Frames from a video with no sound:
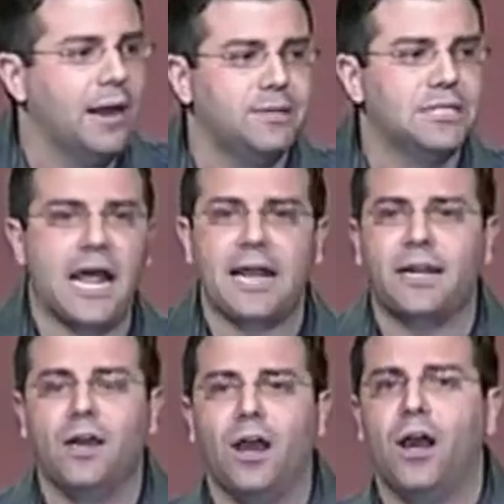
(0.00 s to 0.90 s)
I was
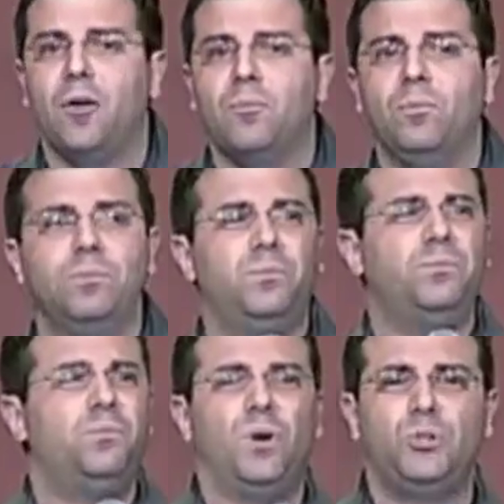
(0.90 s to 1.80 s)
like,
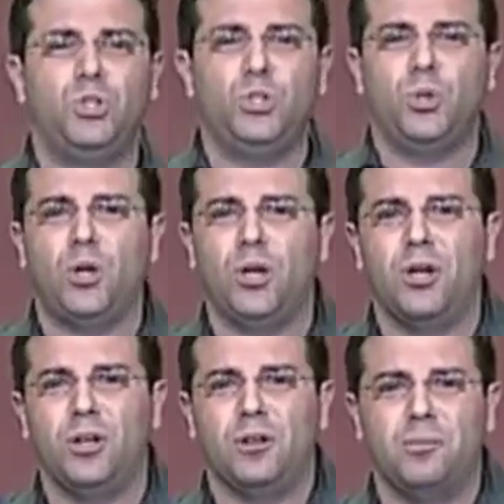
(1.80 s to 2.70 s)

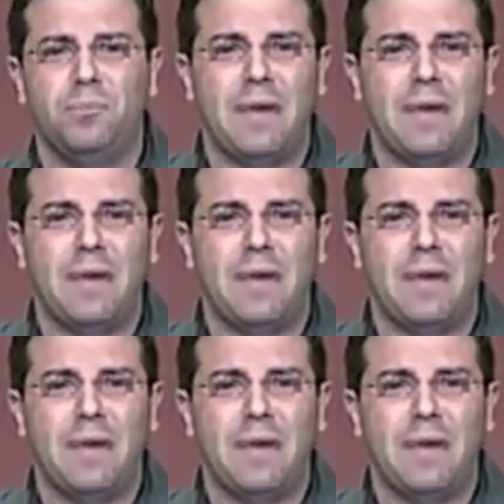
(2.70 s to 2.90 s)
bonjour,